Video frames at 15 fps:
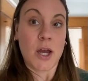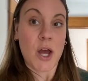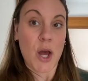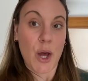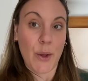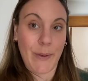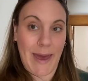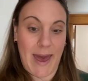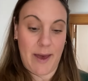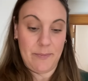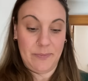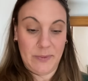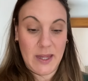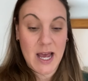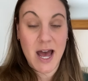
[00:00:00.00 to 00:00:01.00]
Okay,
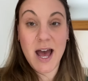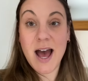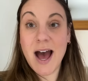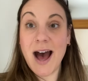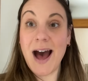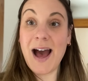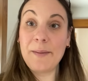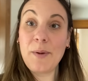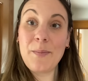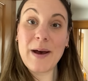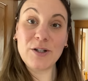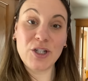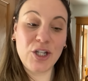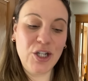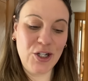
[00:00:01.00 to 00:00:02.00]
I'm
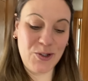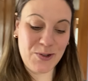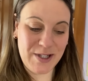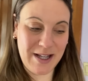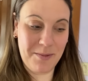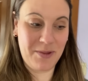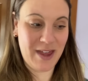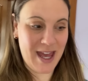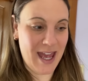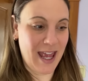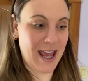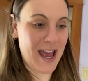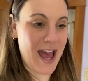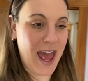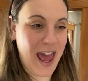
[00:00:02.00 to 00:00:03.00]
about to do
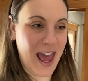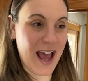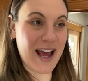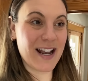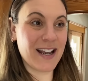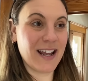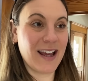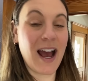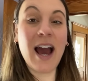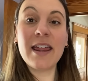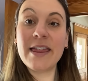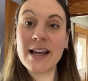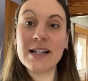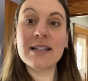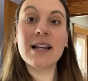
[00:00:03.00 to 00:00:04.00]
something, and I
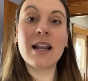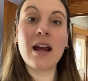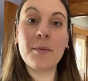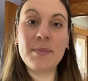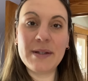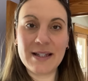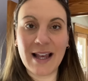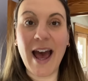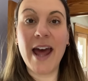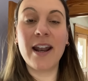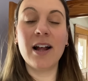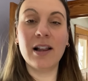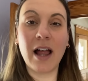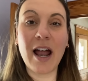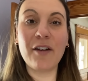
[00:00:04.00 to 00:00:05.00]
think it's gonna
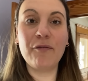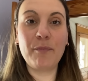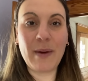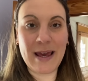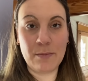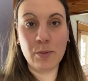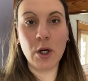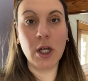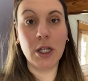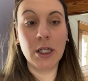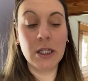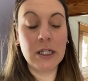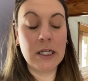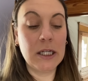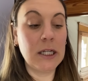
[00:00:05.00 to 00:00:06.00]
upset a lot of people.